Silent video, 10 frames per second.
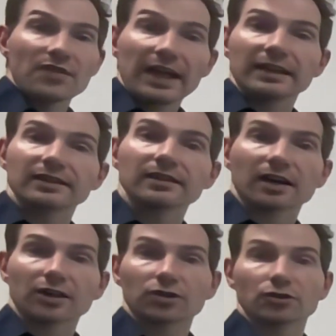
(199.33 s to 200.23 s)
then
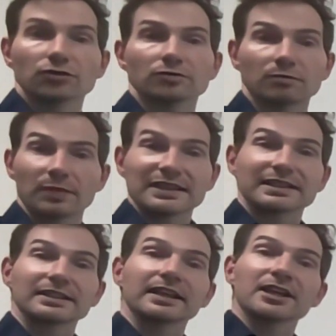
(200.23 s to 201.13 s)
I can
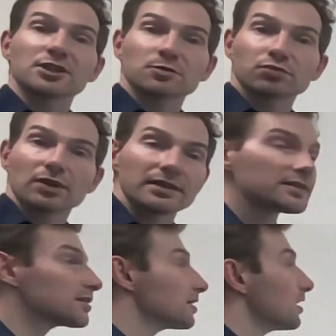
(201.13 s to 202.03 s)
basically
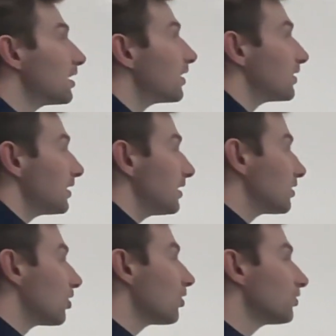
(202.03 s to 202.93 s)
express the
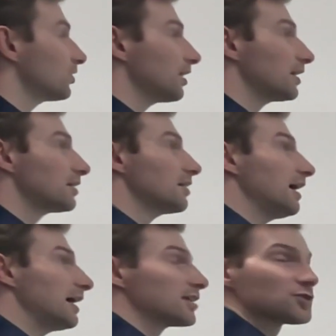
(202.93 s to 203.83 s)
coordinate
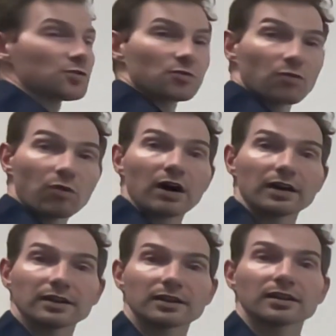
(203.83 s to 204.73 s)
x and
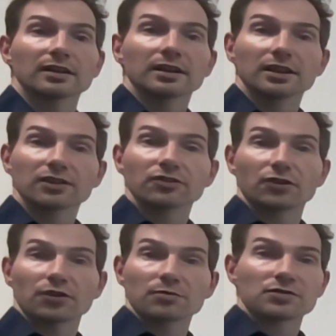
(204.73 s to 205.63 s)
y in
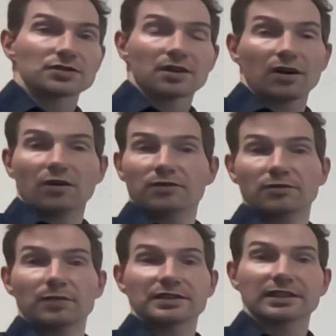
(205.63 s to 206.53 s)
terms of
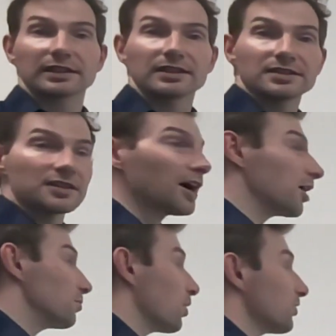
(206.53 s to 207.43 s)
basically the
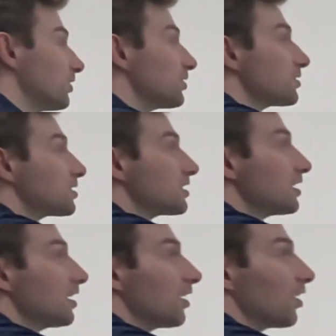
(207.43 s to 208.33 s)
hypotenuse
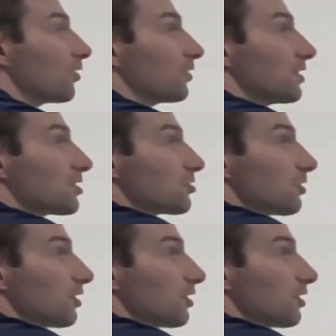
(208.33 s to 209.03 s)
of this